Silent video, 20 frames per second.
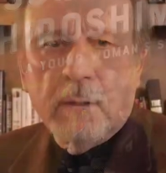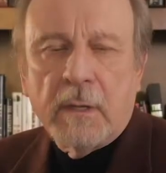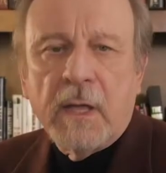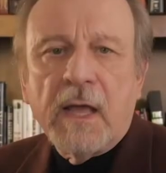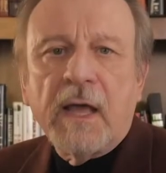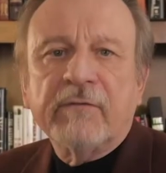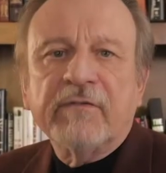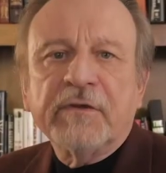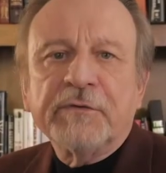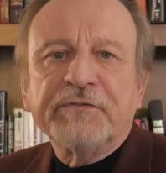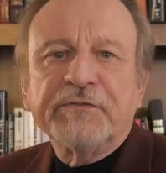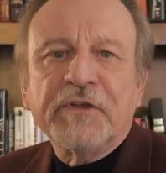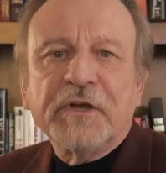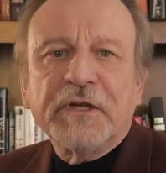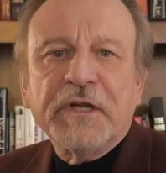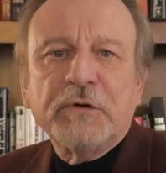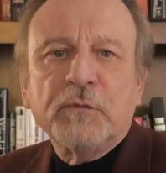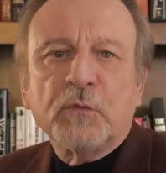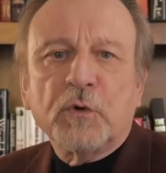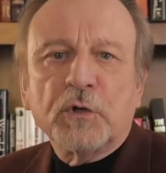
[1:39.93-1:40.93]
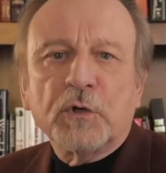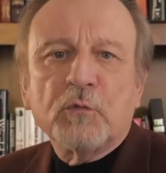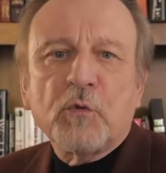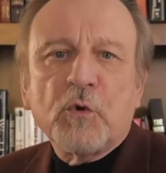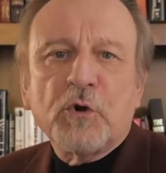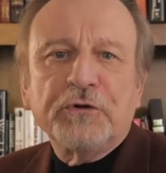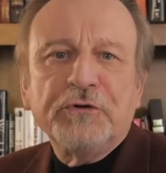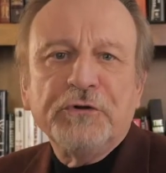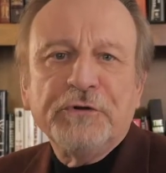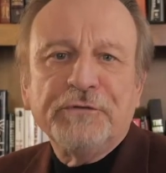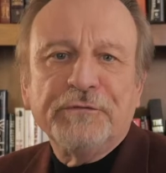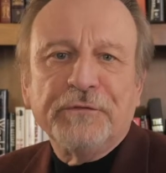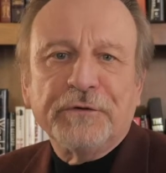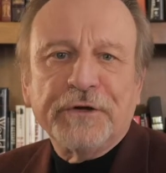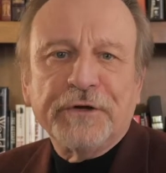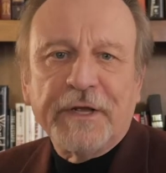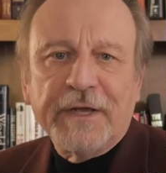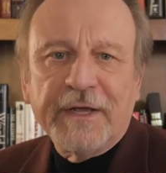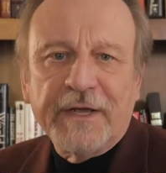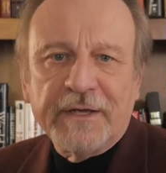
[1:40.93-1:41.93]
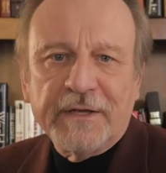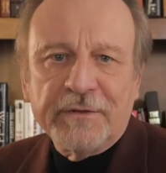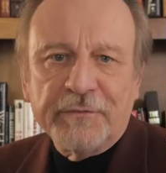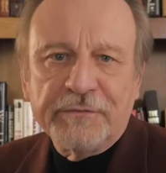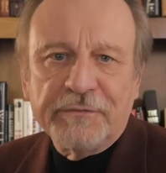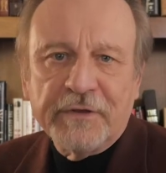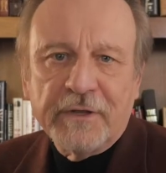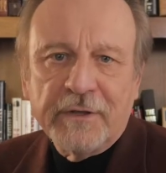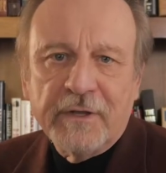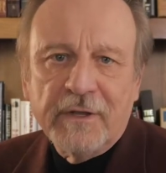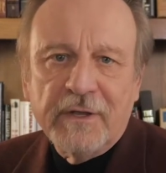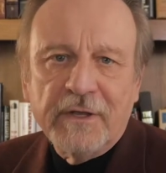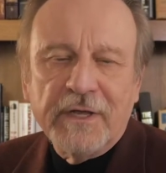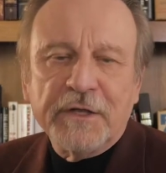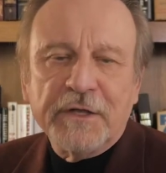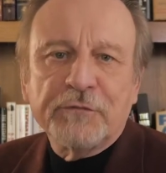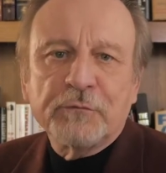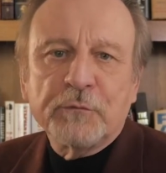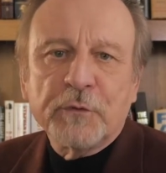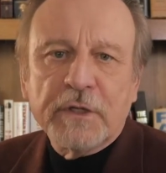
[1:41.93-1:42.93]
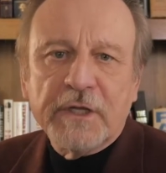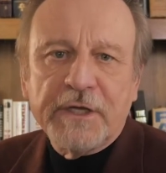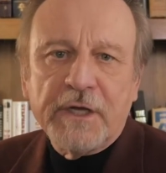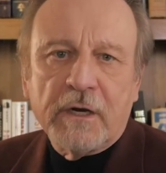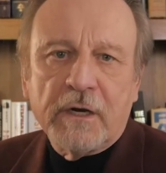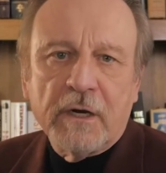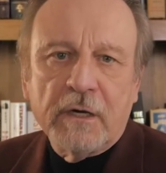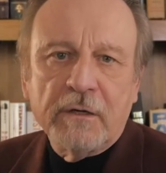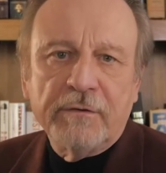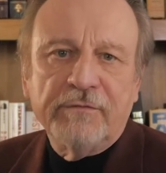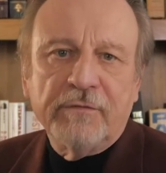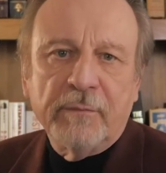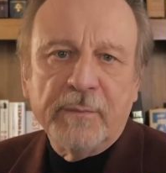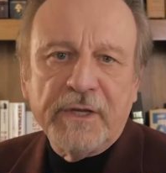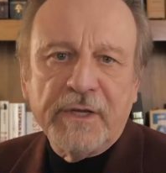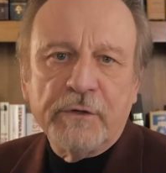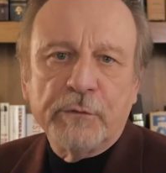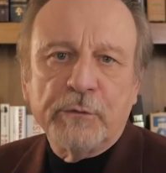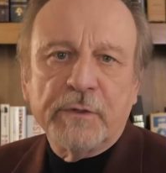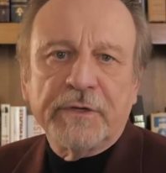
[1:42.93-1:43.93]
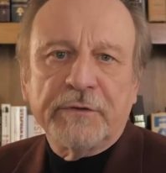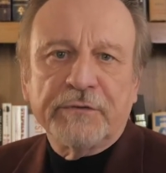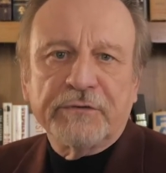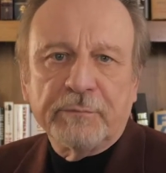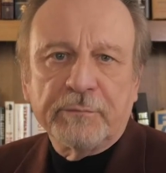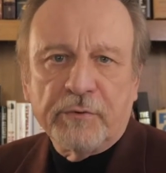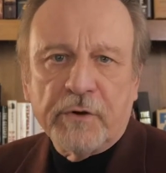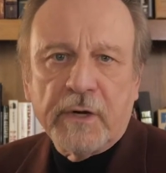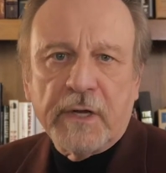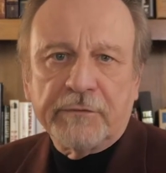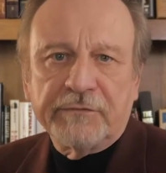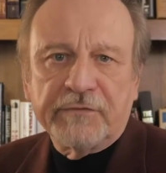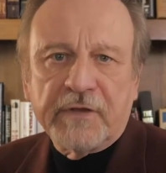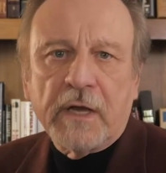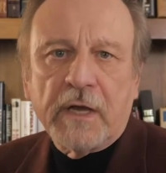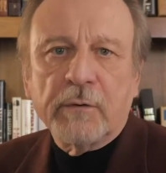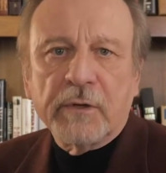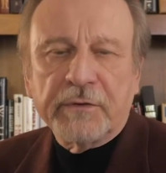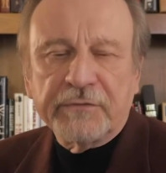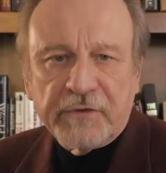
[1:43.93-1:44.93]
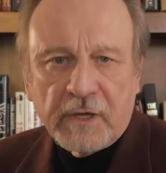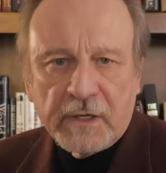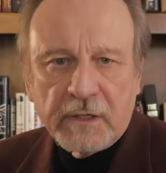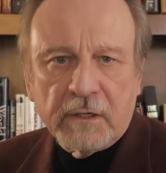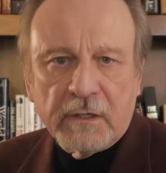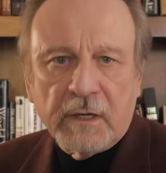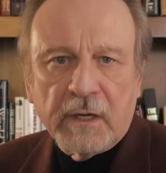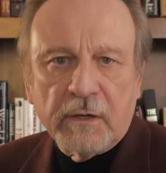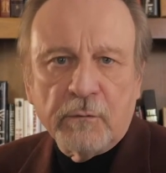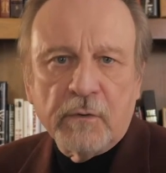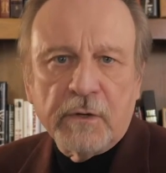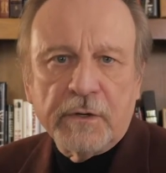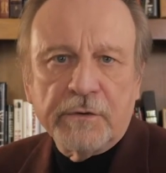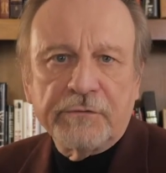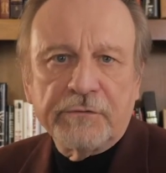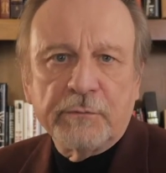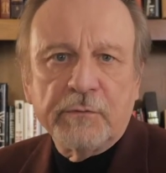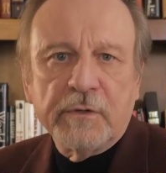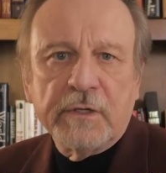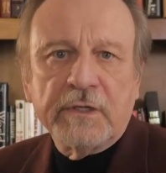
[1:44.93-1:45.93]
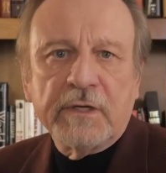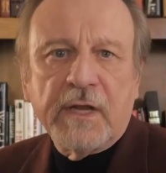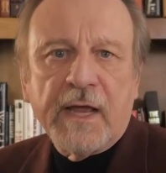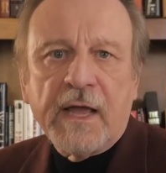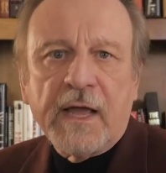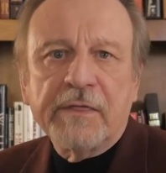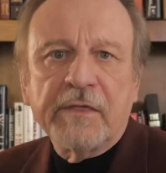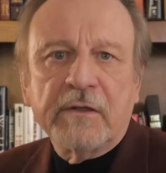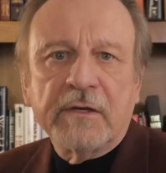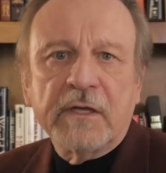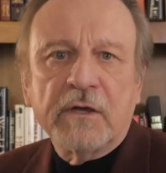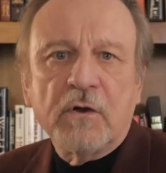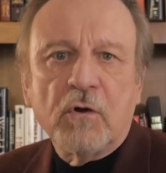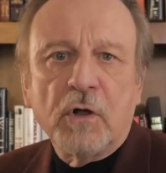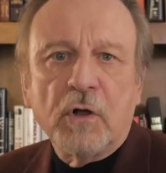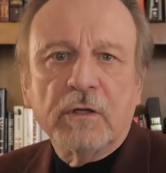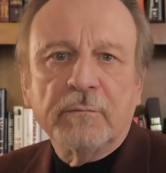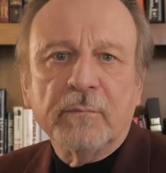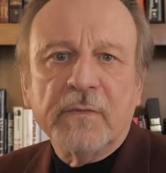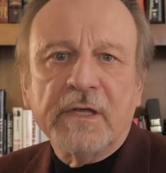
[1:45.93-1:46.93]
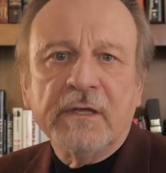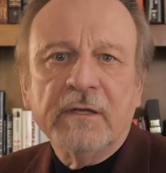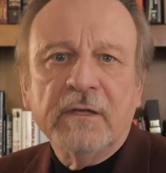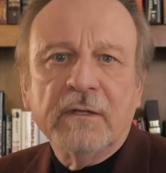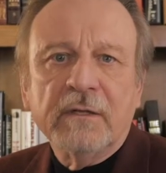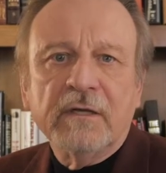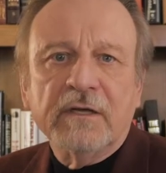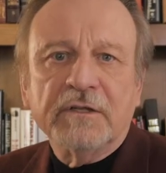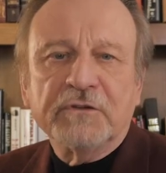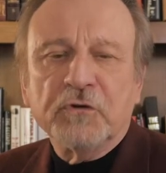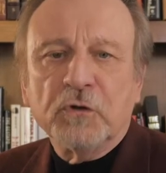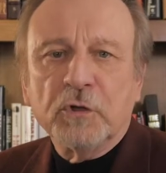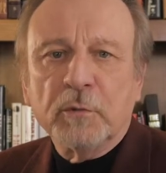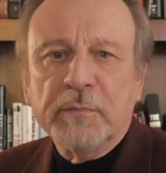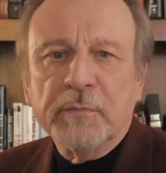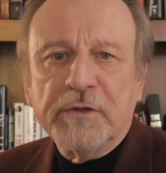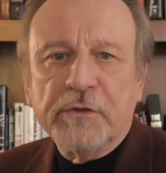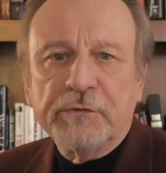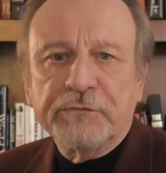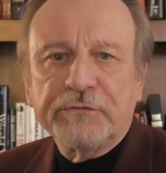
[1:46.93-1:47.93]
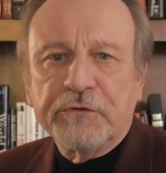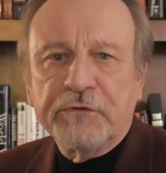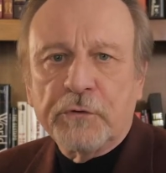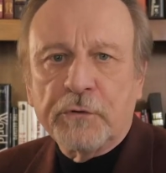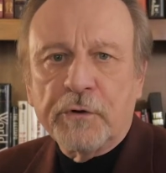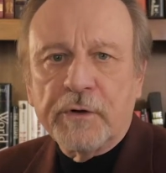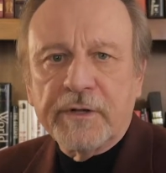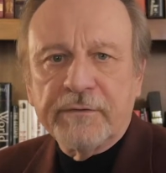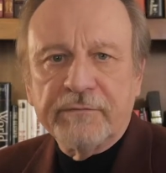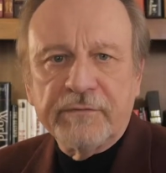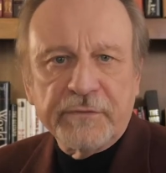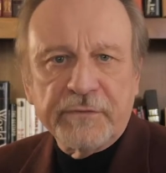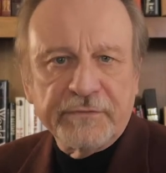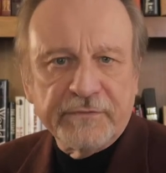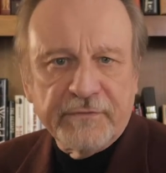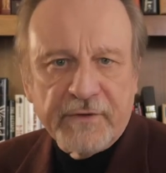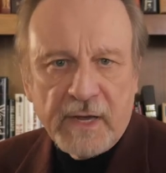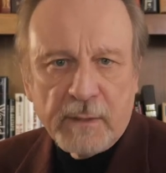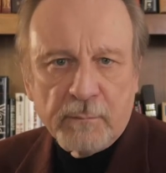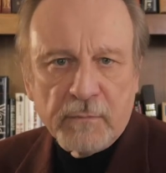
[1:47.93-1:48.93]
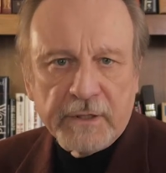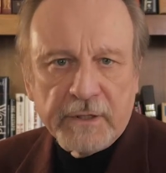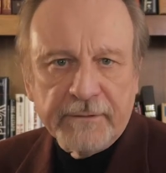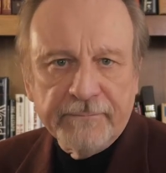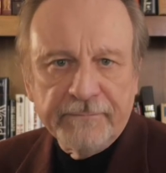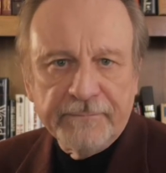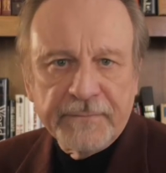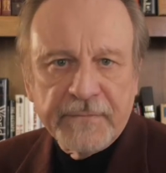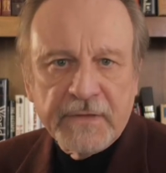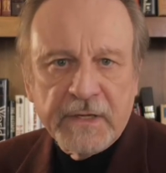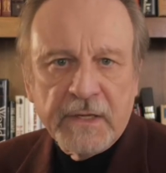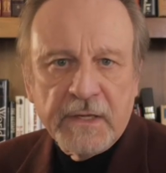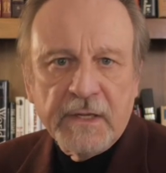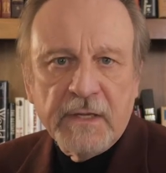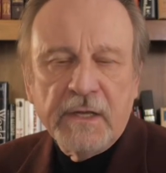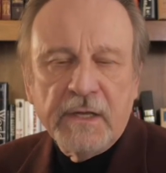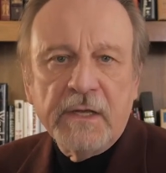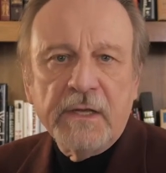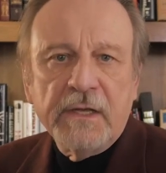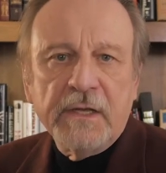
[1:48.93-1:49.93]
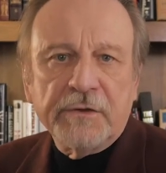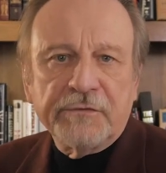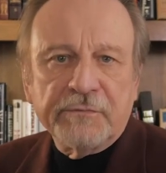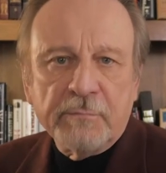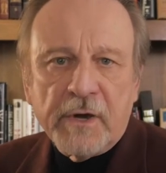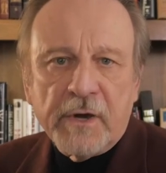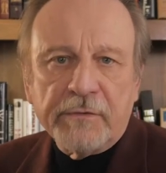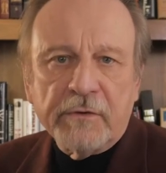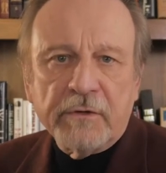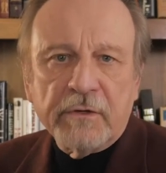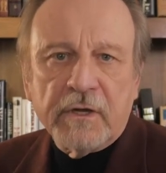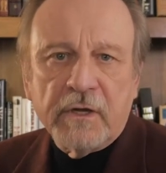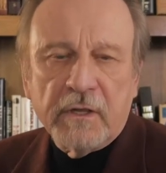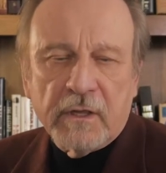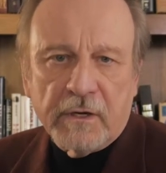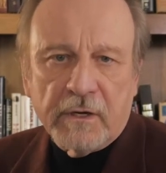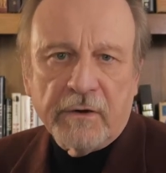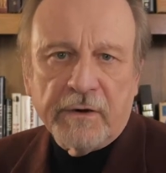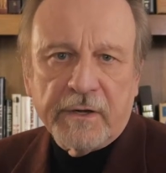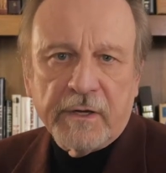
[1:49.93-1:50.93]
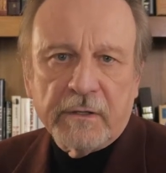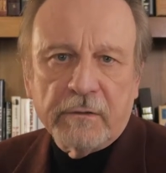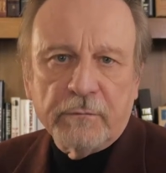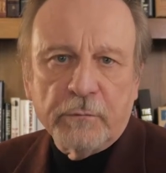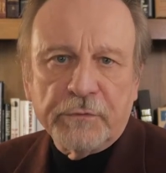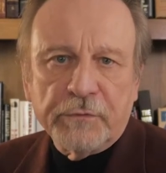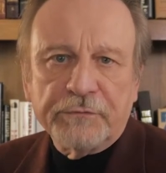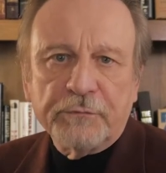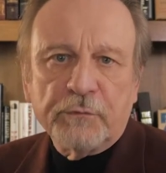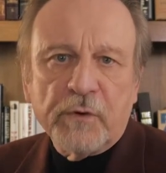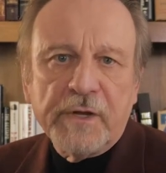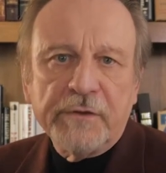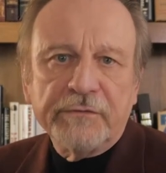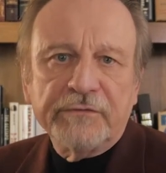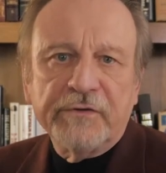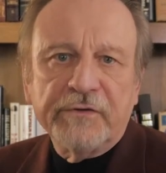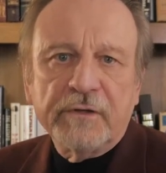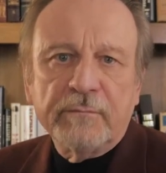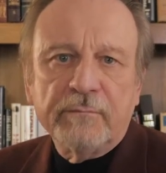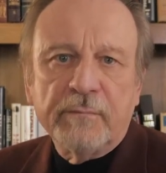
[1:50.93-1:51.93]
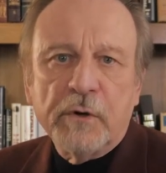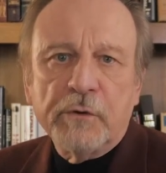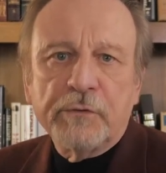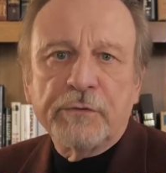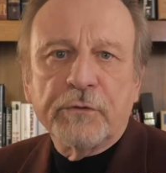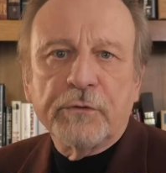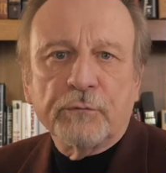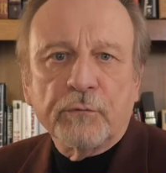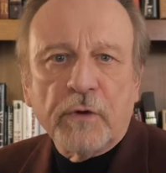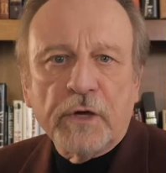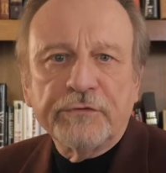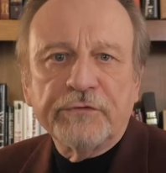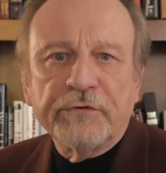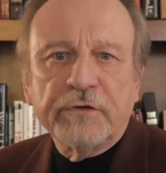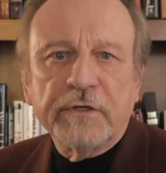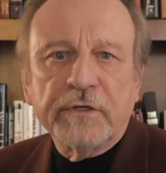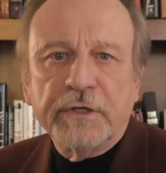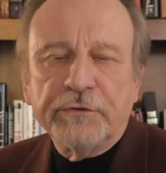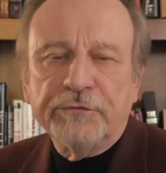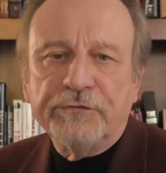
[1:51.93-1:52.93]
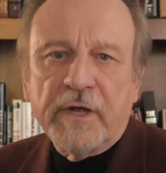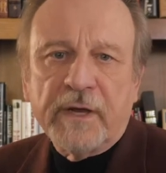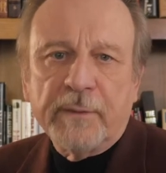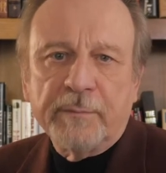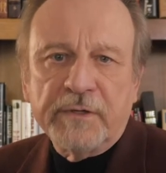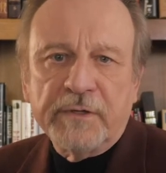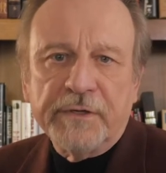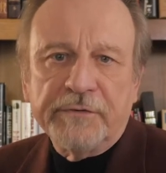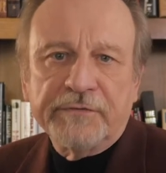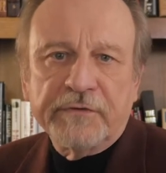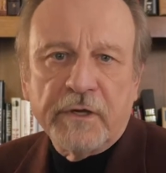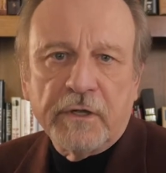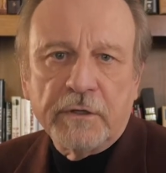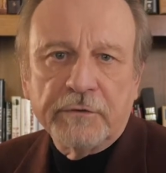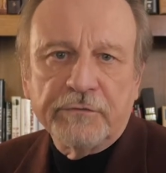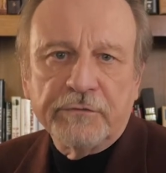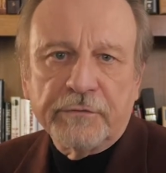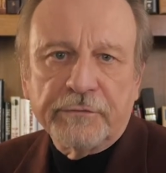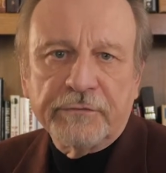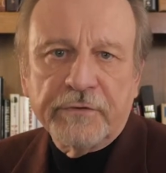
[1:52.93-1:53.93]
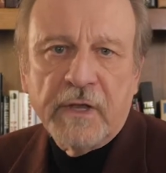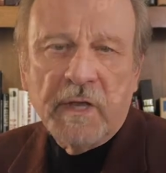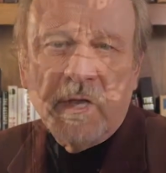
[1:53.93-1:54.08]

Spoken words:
Having studied World War II for decades, it's really hard for me to express how excited I was when Anthony called me and told me the story of his family. His mother, Kaleria, was raised in both the Russian and Japanese cultures